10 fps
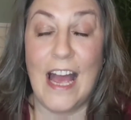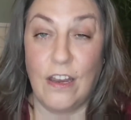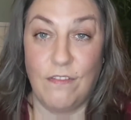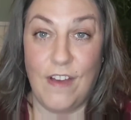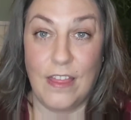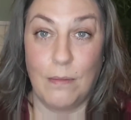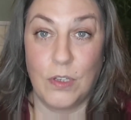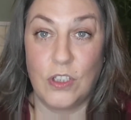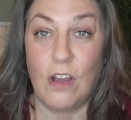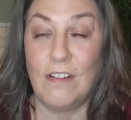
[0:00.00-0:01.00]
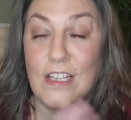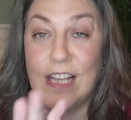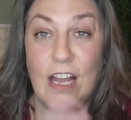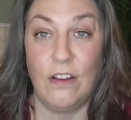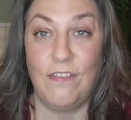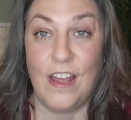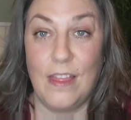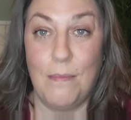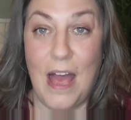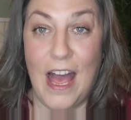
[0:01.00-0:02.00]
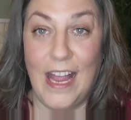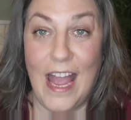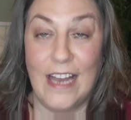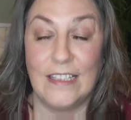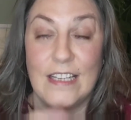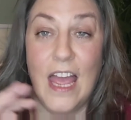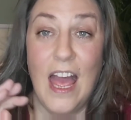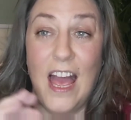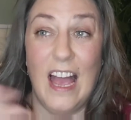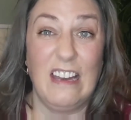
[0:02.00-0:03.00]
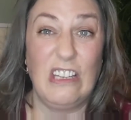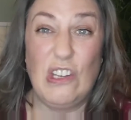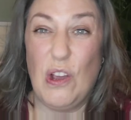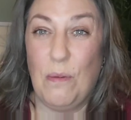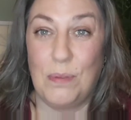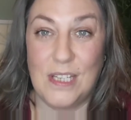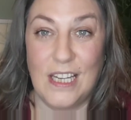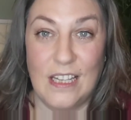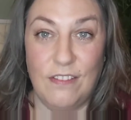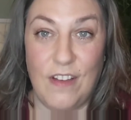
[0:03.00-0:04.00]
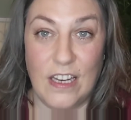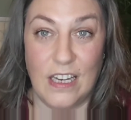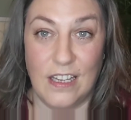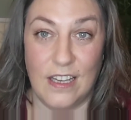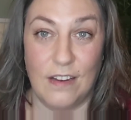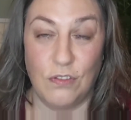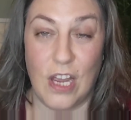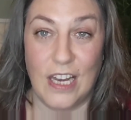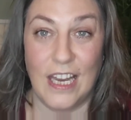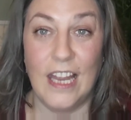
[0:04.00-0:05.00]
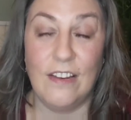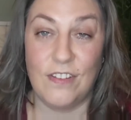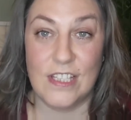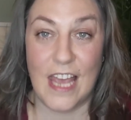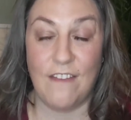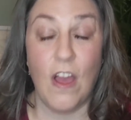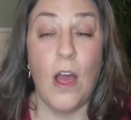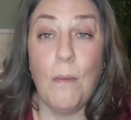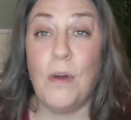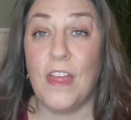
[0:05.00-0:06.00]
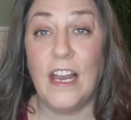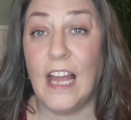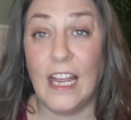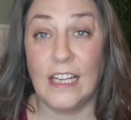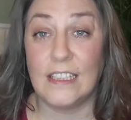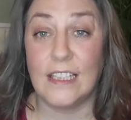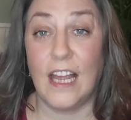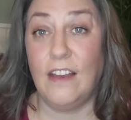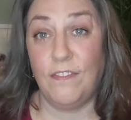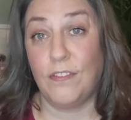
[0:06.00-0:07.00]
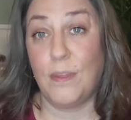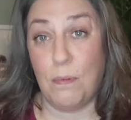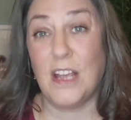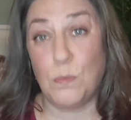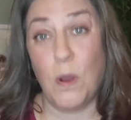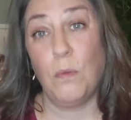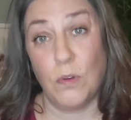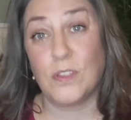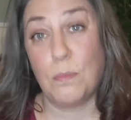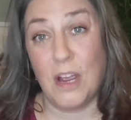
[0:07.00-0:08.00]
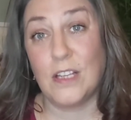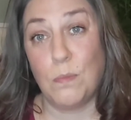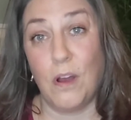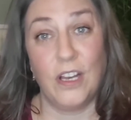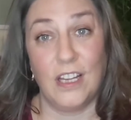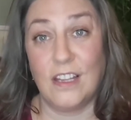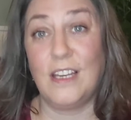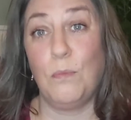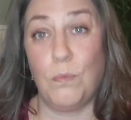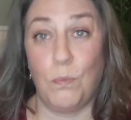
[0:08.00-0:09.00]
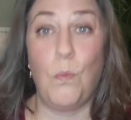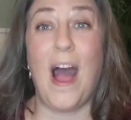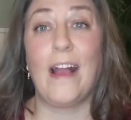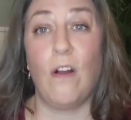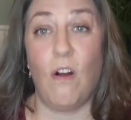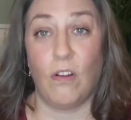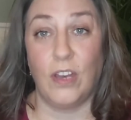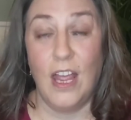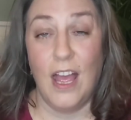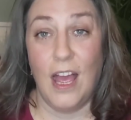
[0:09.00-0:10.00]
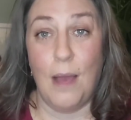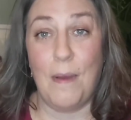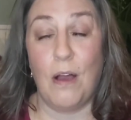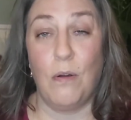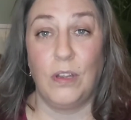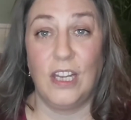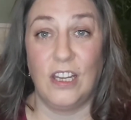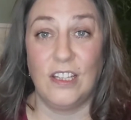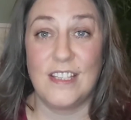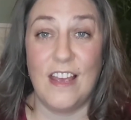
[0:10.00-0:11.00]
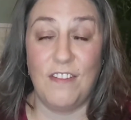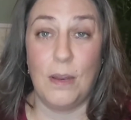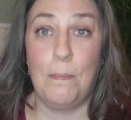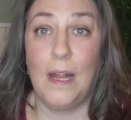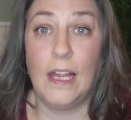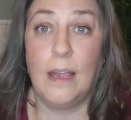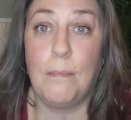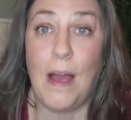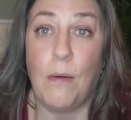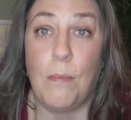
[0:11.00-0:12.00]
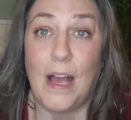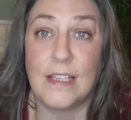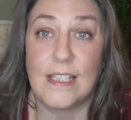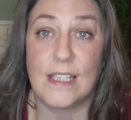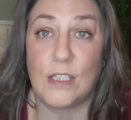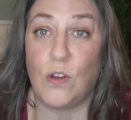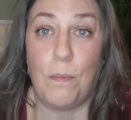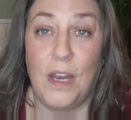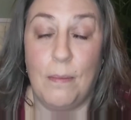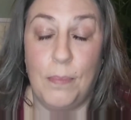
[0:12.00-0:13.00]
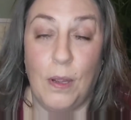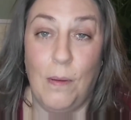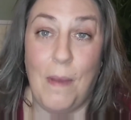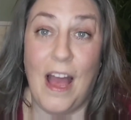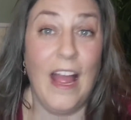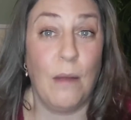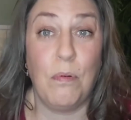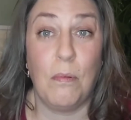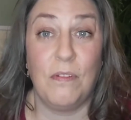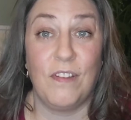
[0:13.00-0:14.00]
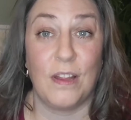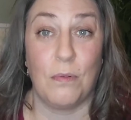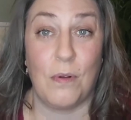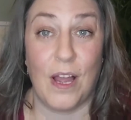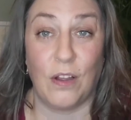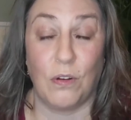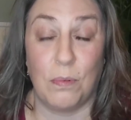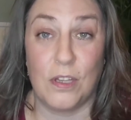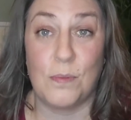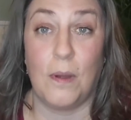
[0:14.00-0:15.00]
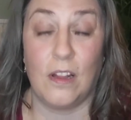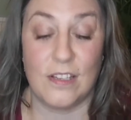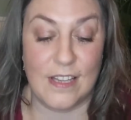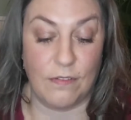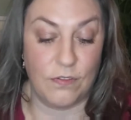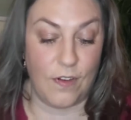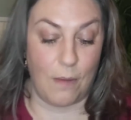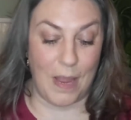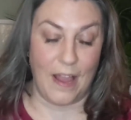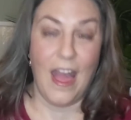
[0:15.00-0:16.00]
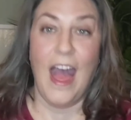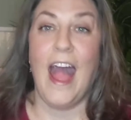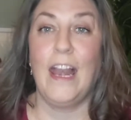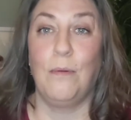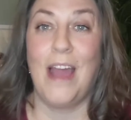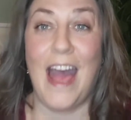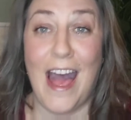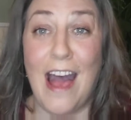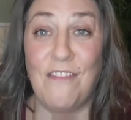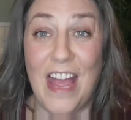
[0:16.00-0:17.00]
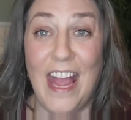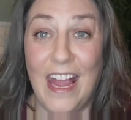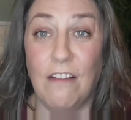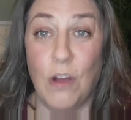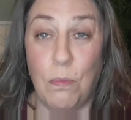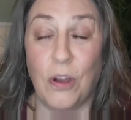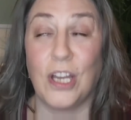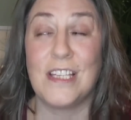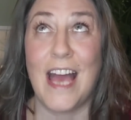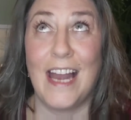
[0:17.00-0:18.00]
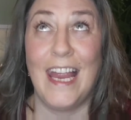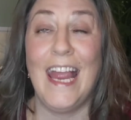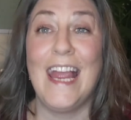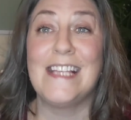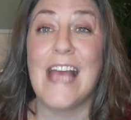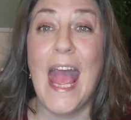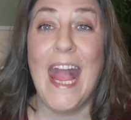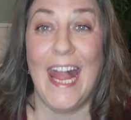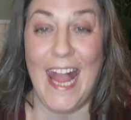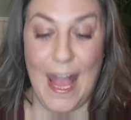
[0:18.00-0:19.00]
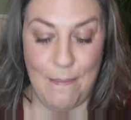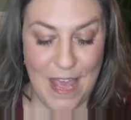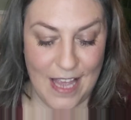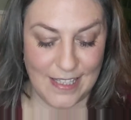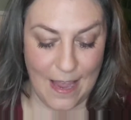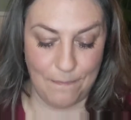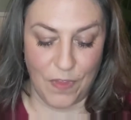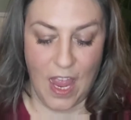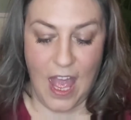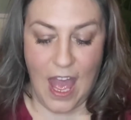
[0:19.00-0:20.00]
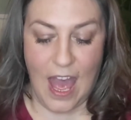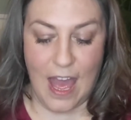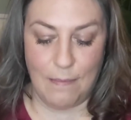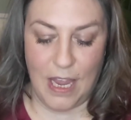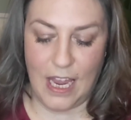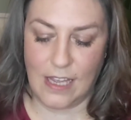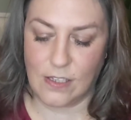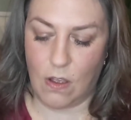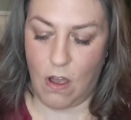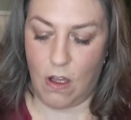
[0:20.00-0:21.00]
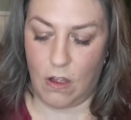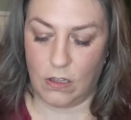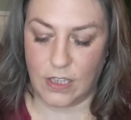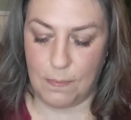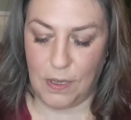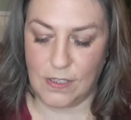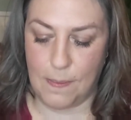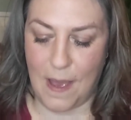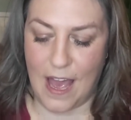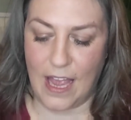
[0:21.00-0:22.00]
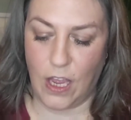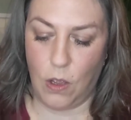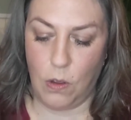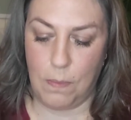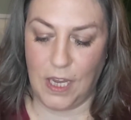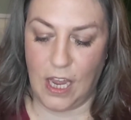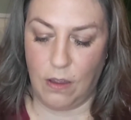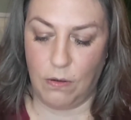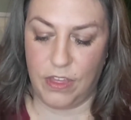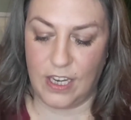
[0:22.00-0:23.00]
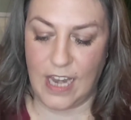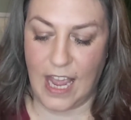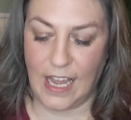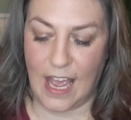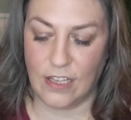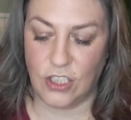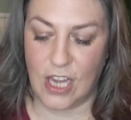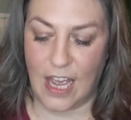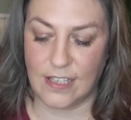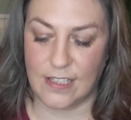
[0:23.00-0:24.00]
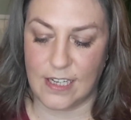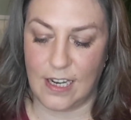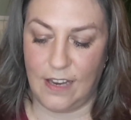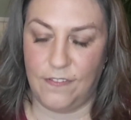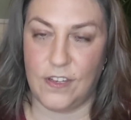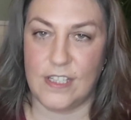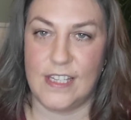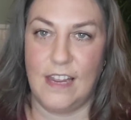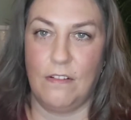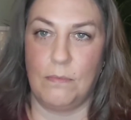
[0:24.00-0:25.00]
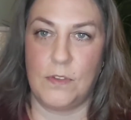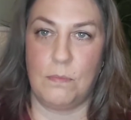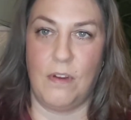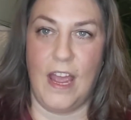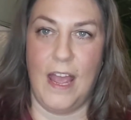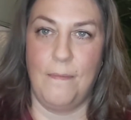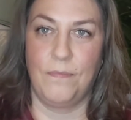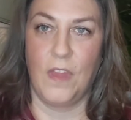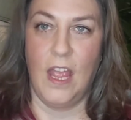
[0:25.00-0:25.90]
I don't find them luxurious, I don't find them high-end. I don't particularly find anything I've tried innovative, but they're nice. And if the price point was the price point and they didn't wang on about, saving £1 billion by shopping at Beautify, I'd probably think they were quite good, but they spoil themselves for me. Anyway, I have a hero product and it is amazing. It is called the Beautify Uber Youth Neck and Chest Lift Serum Spray.